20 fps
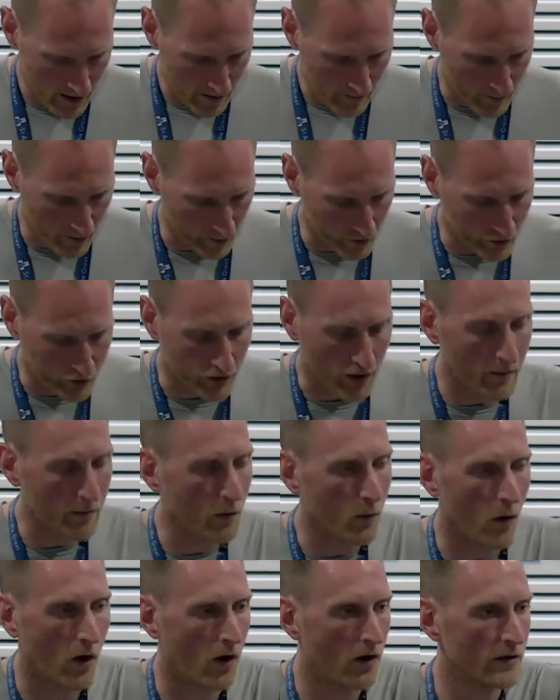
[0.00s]
But the
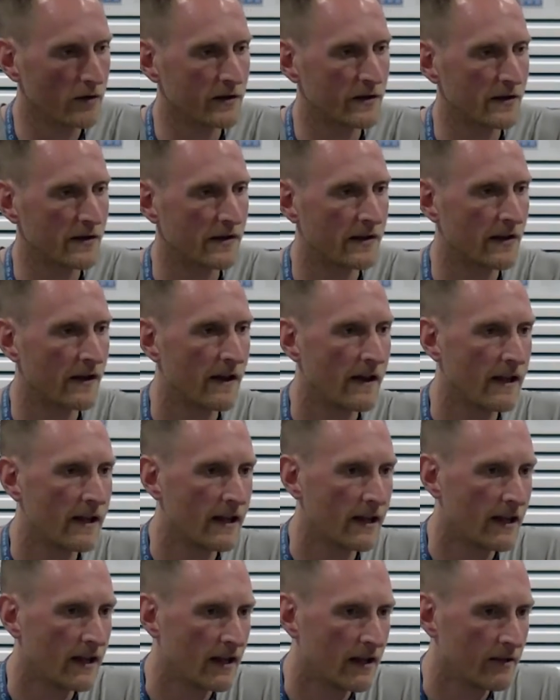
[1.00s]
trouble was,
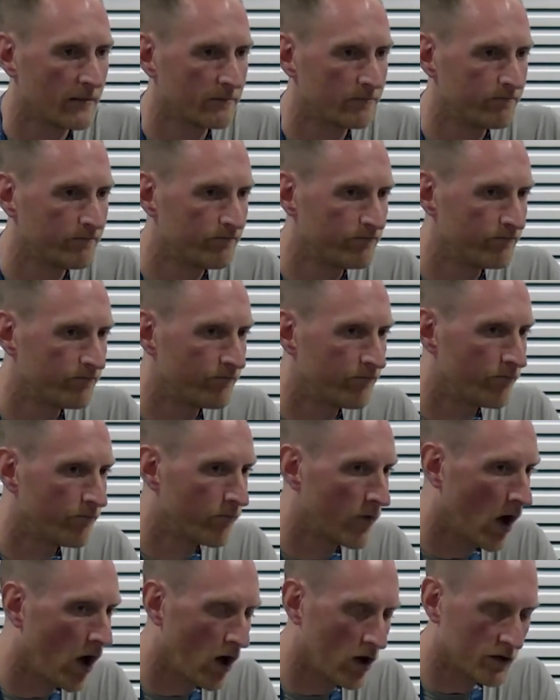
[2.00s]

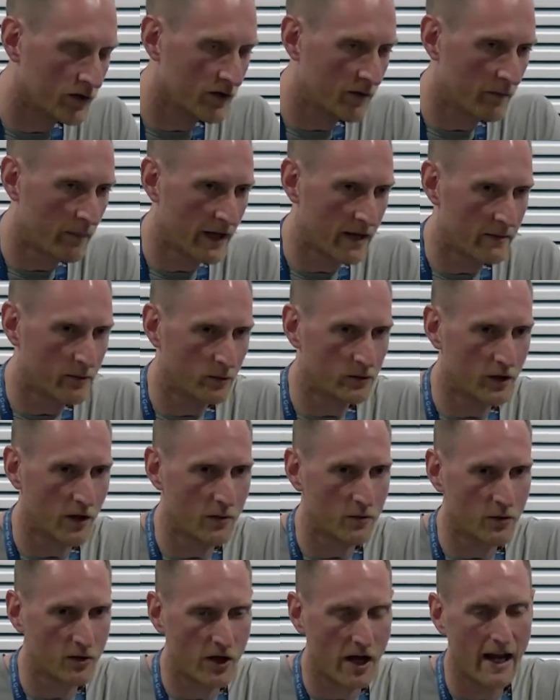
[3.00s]
the hearts of people
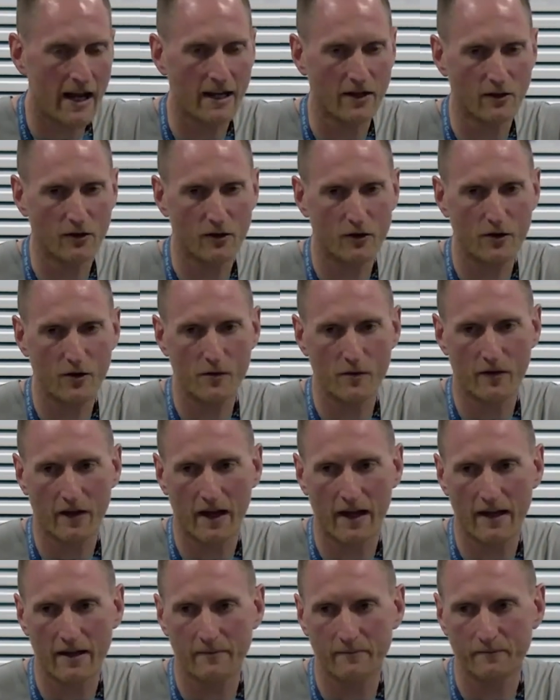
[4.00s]
don't change, do
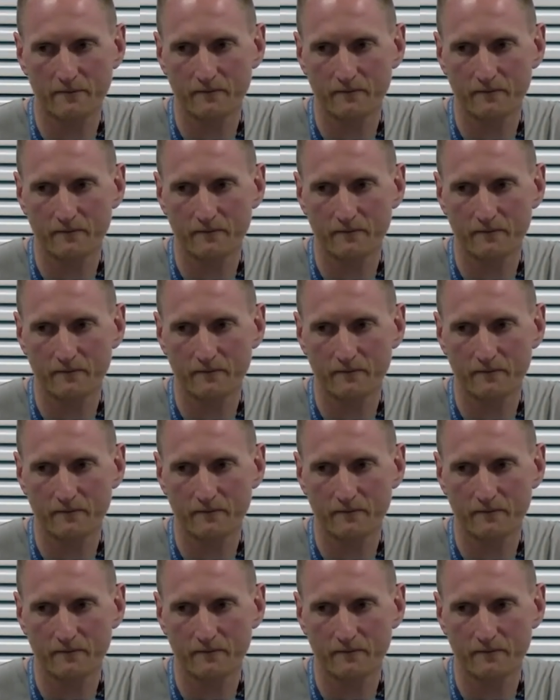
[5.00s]
they?